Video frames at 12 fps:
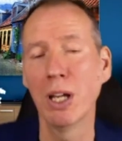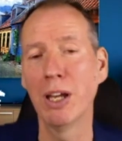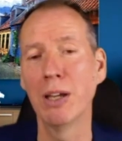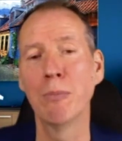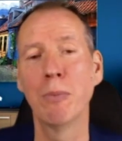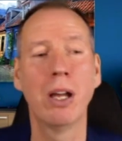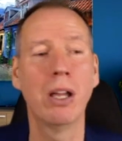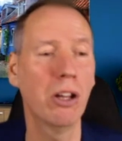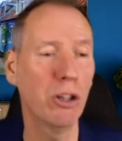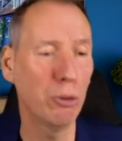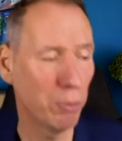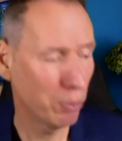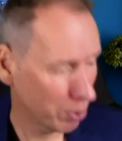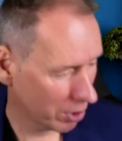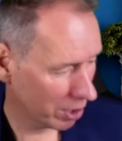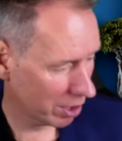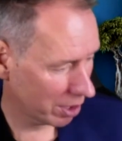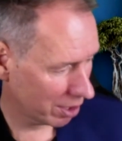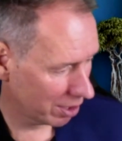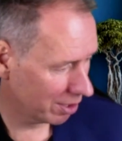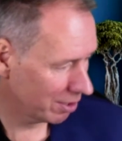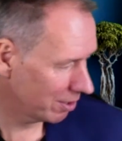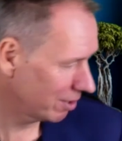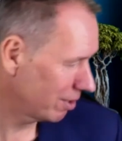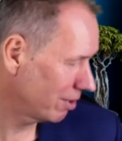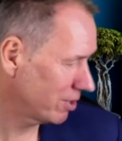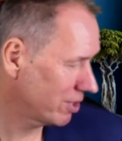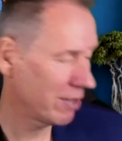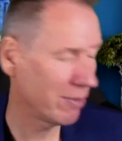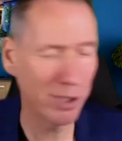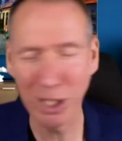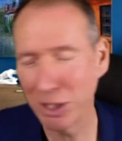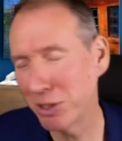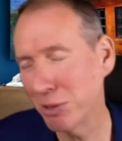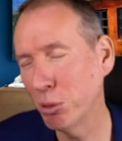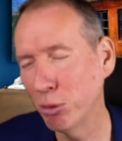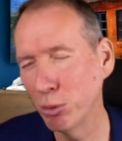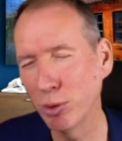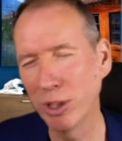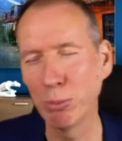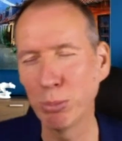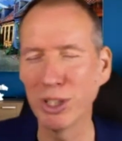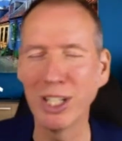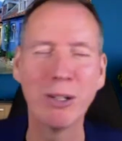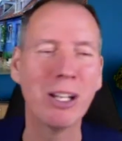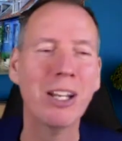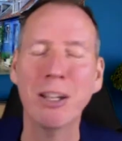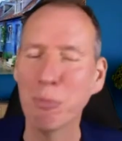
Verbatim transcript: Um, I hope uh, this evening and tomorrow morning bring